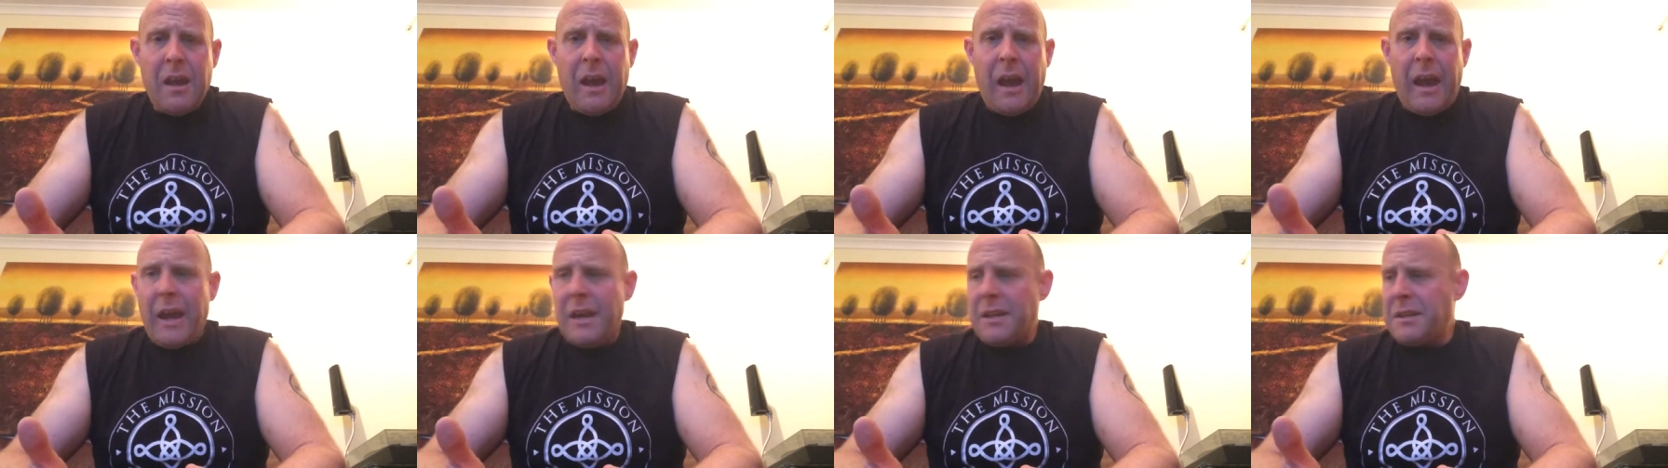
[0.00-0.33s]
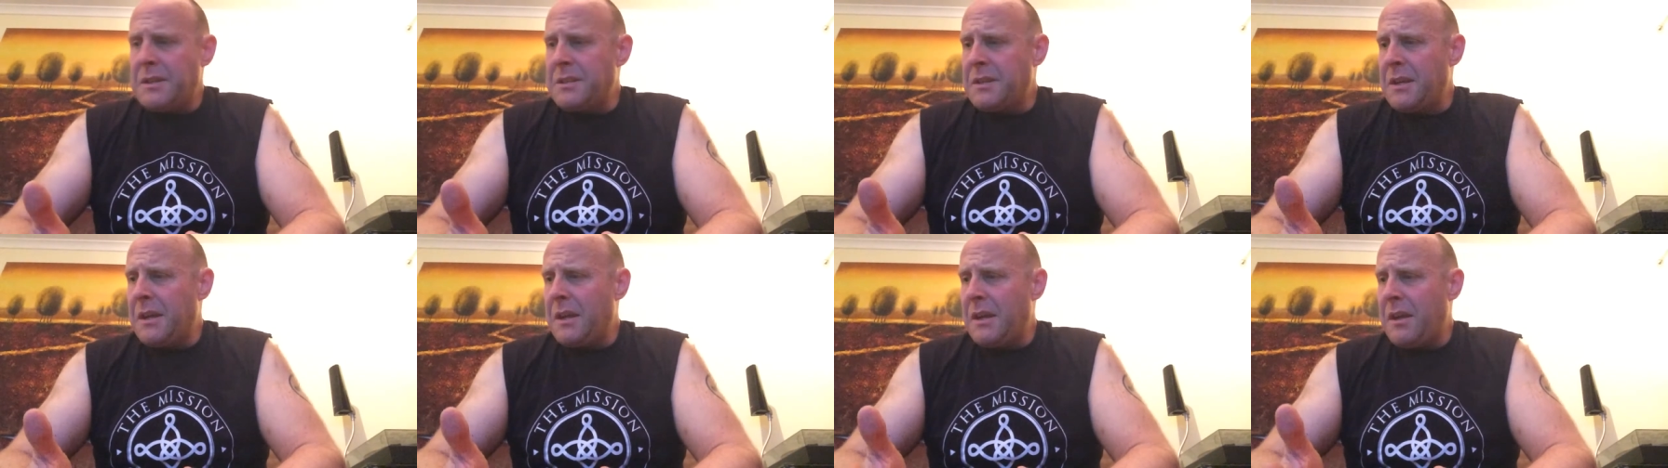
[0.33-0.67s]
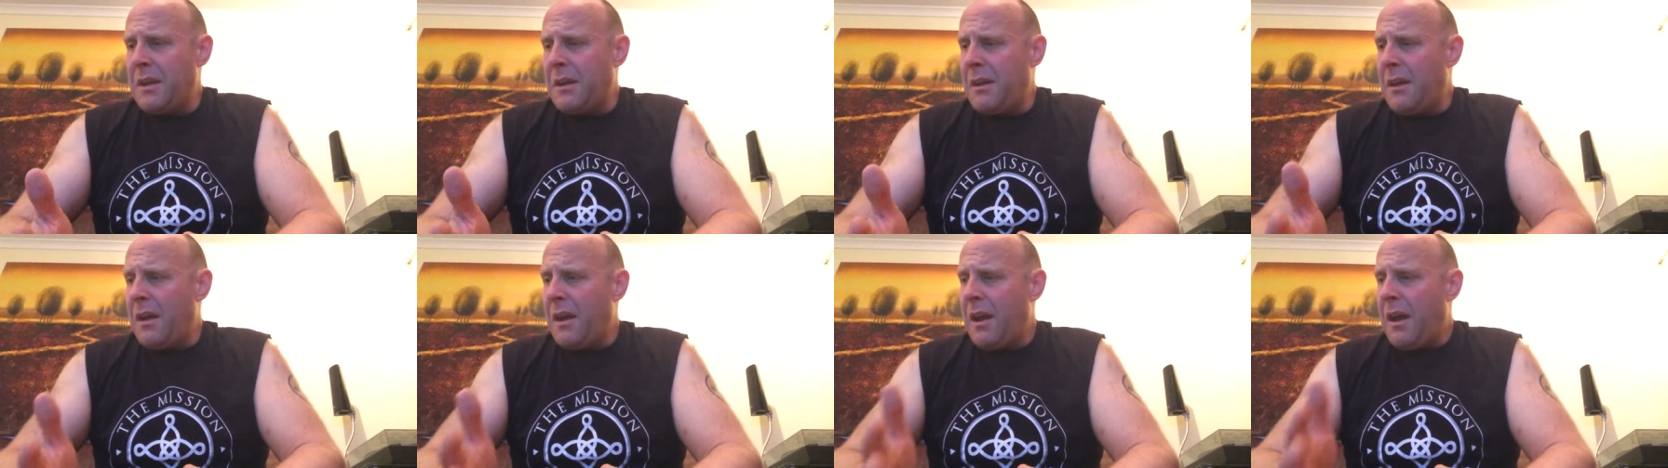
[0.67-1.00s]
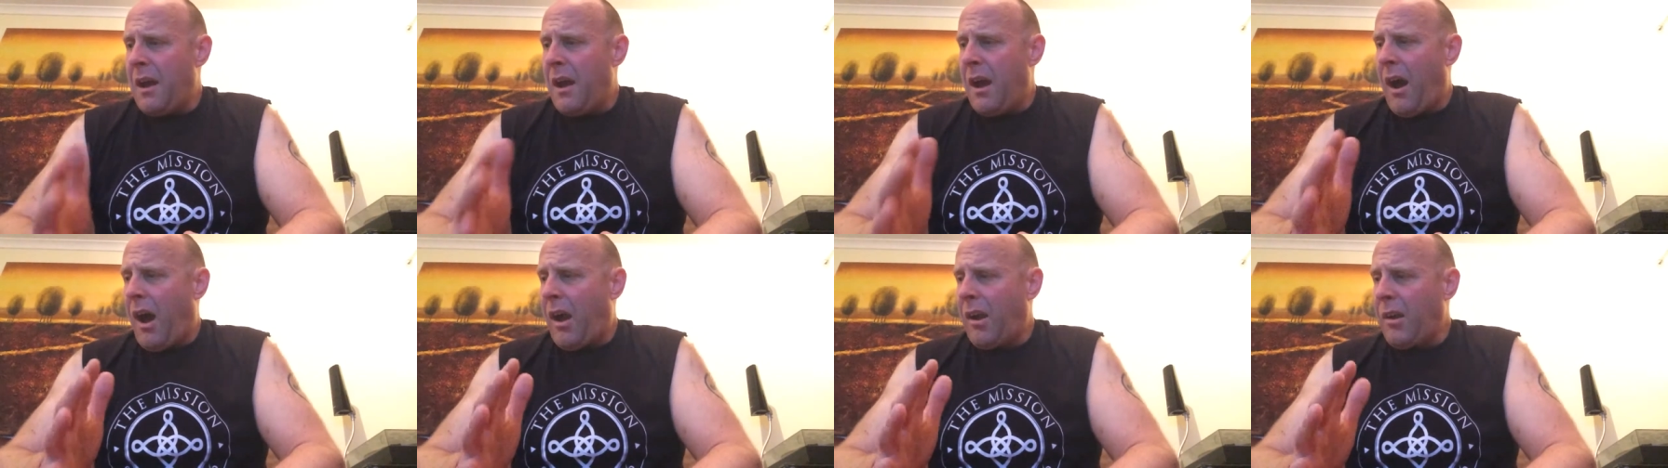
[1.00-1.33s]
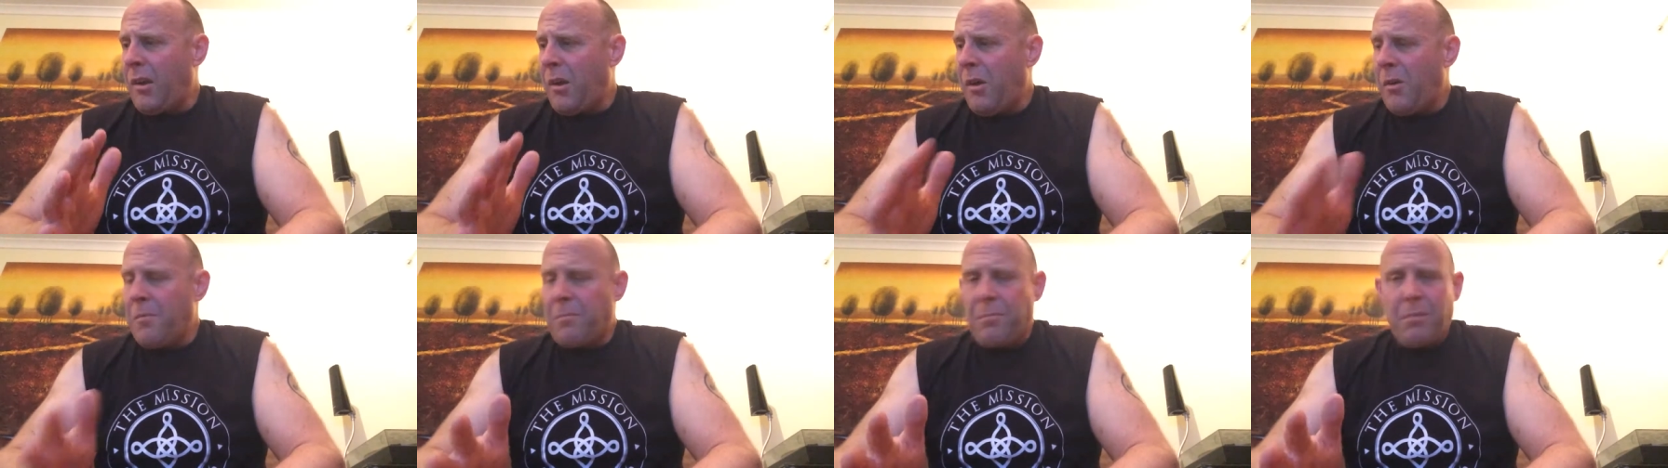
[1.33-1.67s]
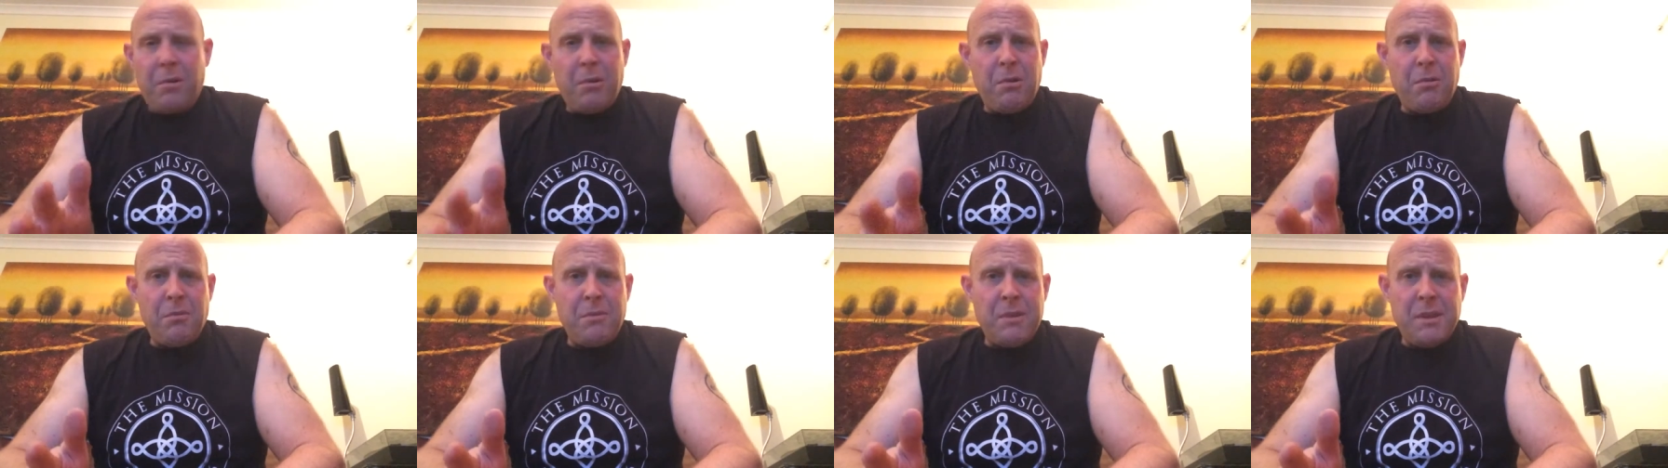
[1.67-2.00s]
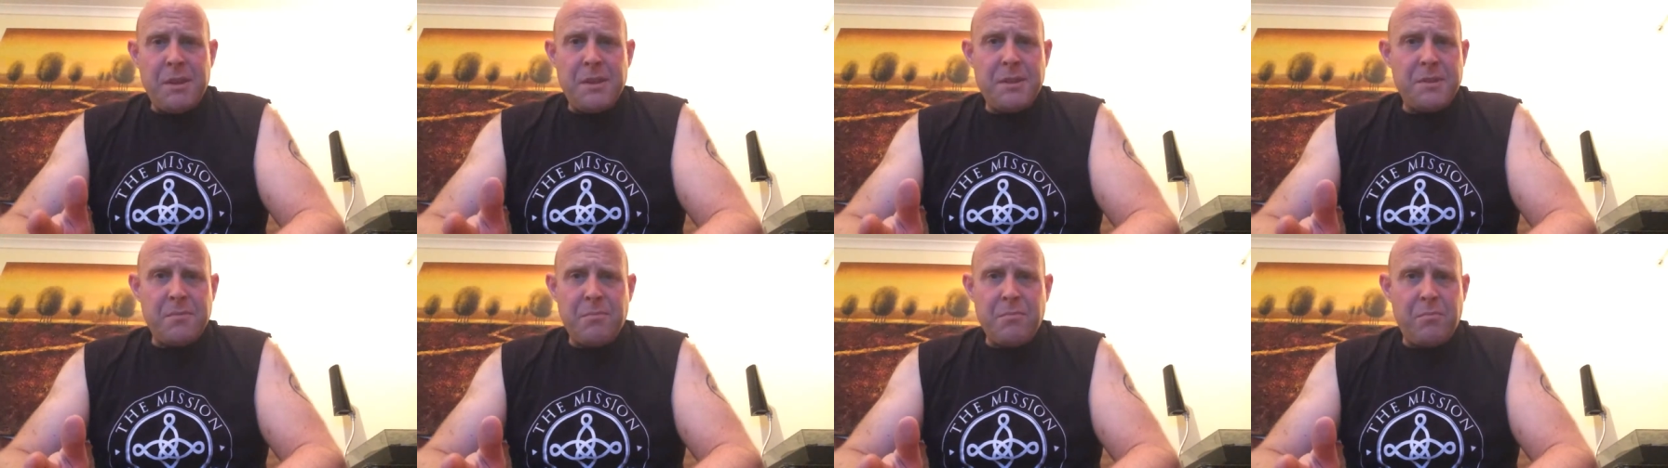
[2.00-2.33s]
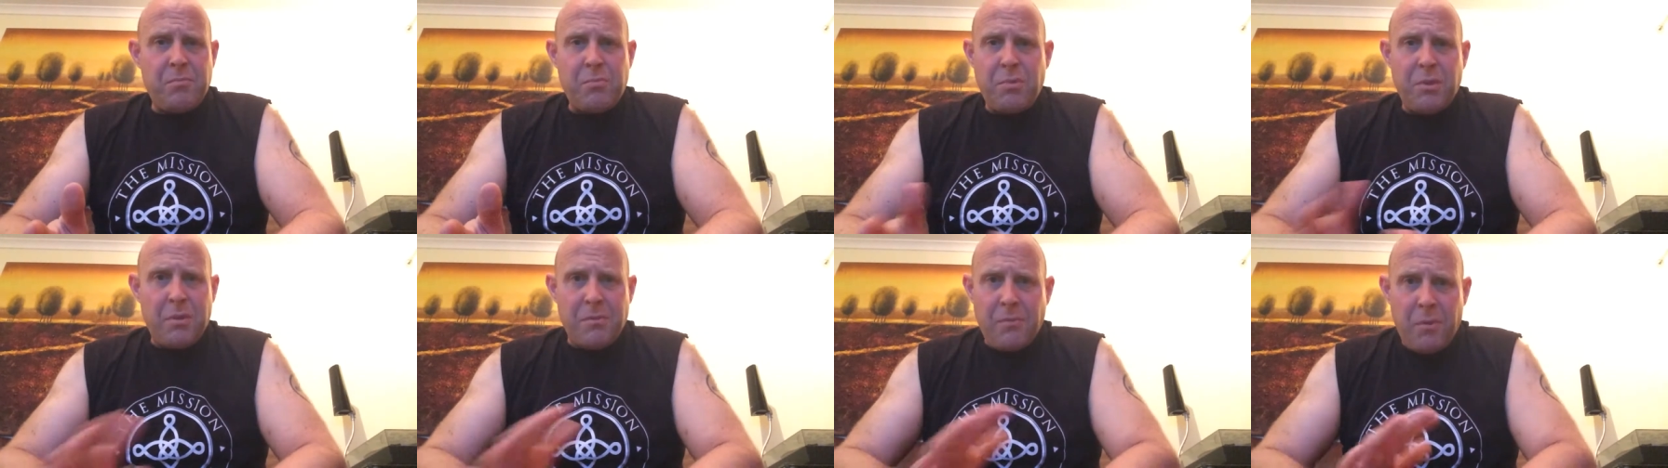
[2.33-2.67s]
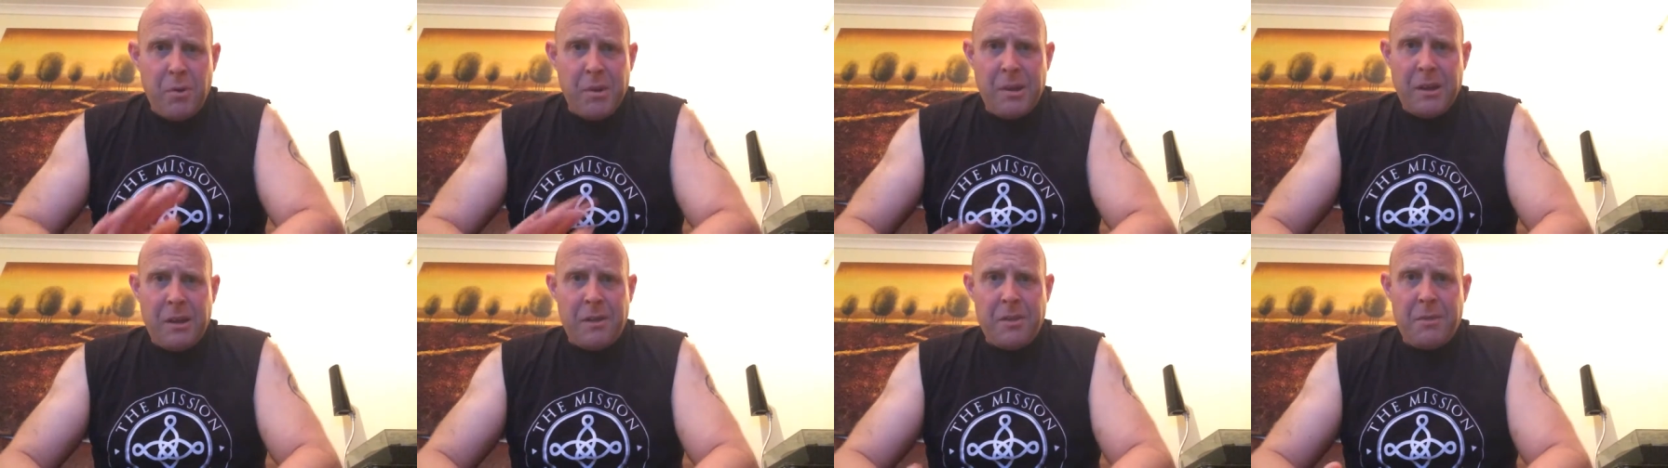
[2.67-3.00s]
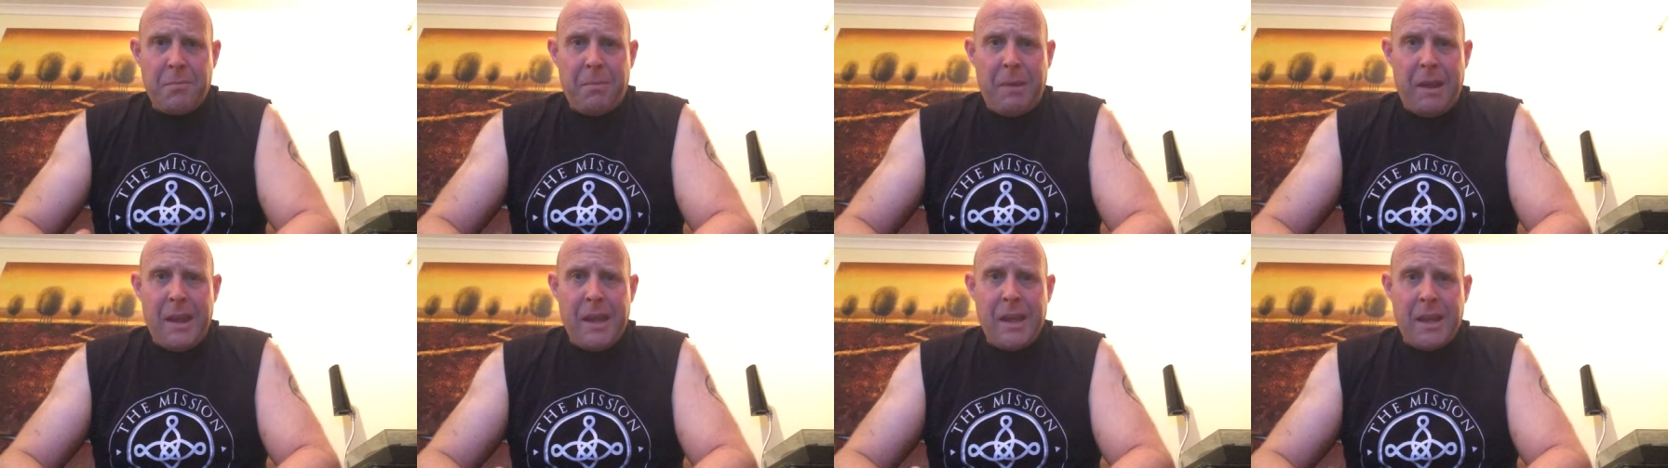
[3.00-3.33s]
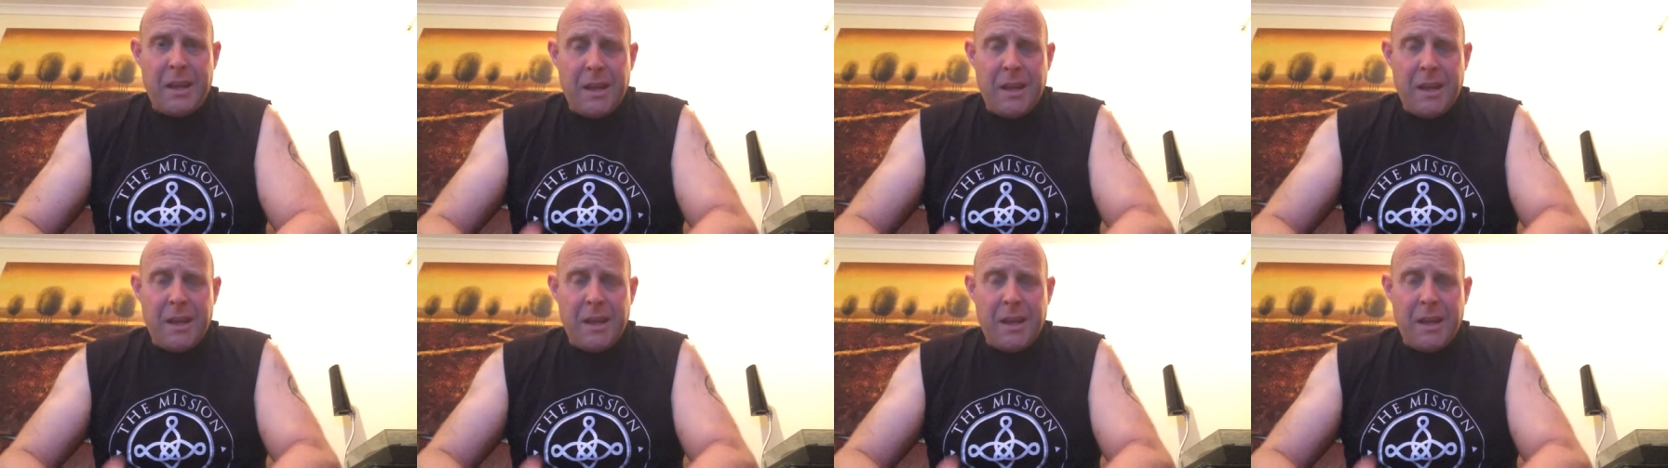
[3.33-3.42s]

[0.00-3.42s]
And a lot of breweries will avoid it like the plague.